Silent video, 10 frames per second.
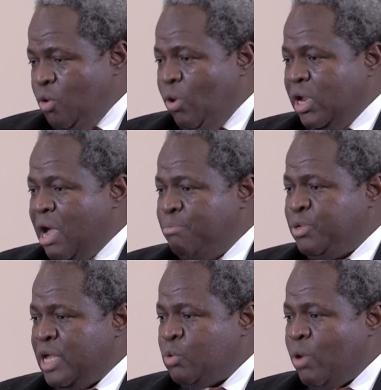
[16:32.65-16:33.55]
We'll come to
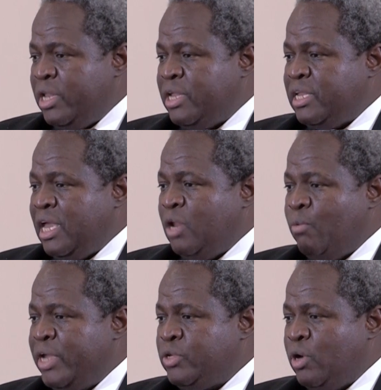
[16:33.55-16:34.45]
that one that Ellen
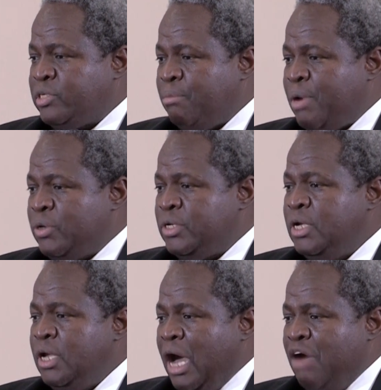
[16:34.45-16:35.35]
White talks about,
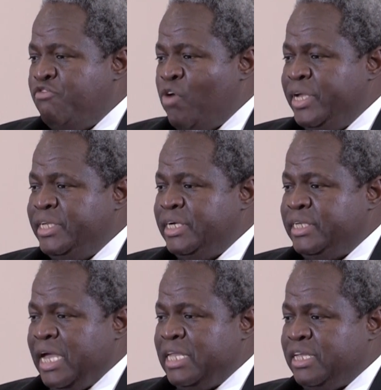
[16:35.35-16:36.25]
avoiding
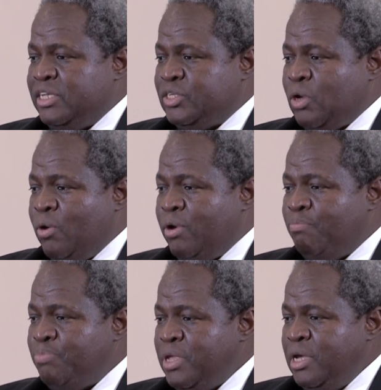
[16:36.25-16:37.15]
death and so on.